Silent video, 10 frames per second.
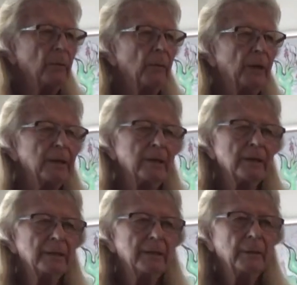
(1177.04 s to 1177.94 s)
what
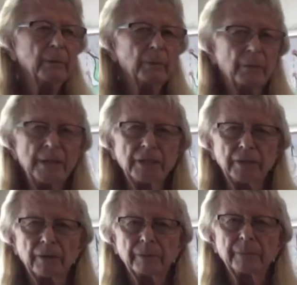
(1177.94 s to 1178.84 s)
is
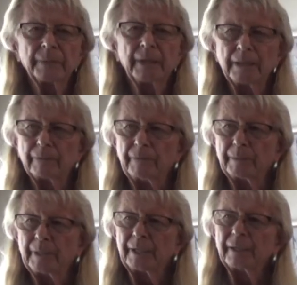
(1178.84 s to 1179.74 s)
original in the
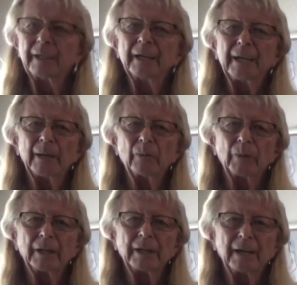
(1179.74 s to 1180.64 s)
feminine and
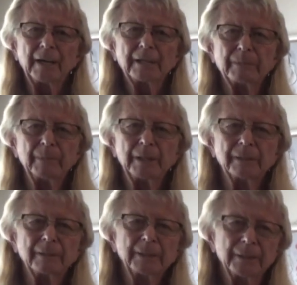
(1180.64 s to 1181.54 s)
what has
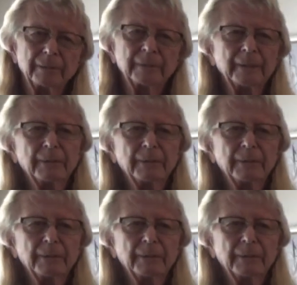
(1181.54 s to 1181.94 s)
been, you know,